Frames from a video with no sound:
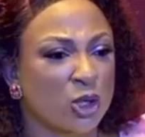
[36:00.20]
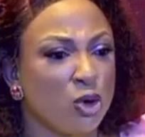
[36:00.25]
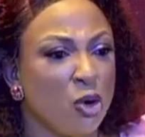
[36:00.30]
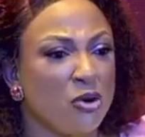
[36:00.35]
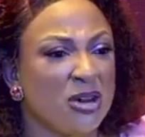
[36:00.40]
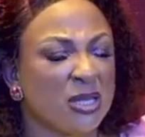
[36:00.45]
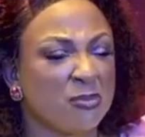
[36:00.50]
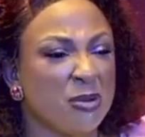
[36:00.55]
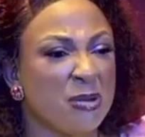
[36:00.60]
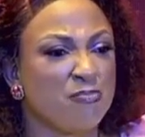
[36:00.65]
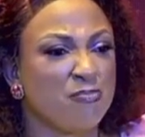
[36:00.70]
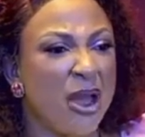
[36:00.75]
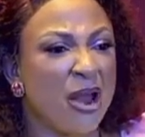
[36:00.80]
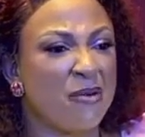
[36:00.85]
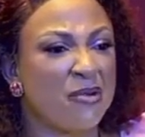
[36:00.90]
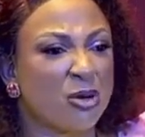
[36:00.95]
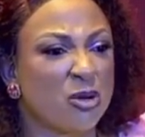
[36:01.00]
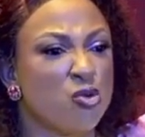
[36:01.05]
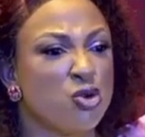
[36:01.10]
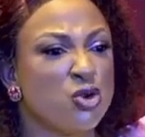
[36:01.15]
is being buried.
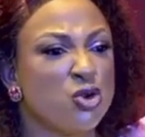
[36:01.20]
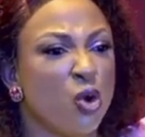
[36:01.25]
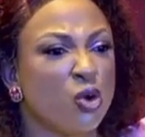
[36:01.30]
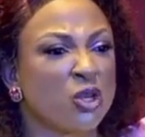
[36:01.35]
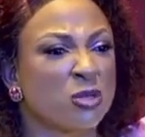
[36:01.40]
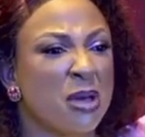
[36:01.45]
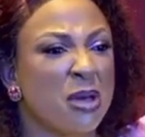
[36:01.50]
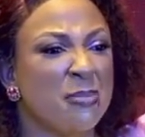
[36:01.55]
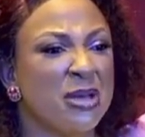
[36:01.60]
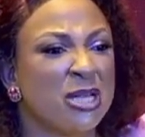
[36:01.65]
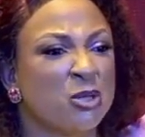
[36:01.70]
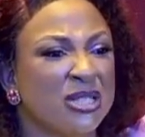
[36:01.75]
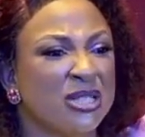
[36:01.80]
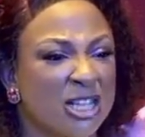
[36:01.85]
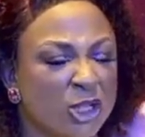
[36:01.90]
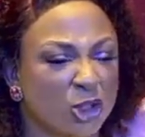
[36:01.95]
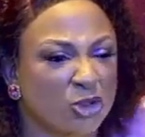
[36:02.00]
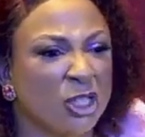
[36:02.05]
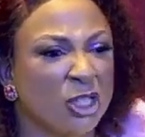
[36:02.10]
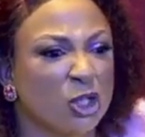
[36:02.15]
Who knows? Maybe it's with a
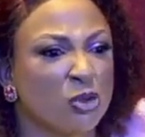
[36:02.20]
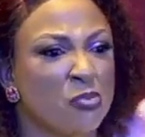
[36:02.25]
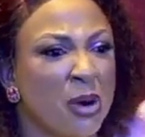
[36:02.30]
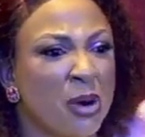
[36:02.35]
strange man.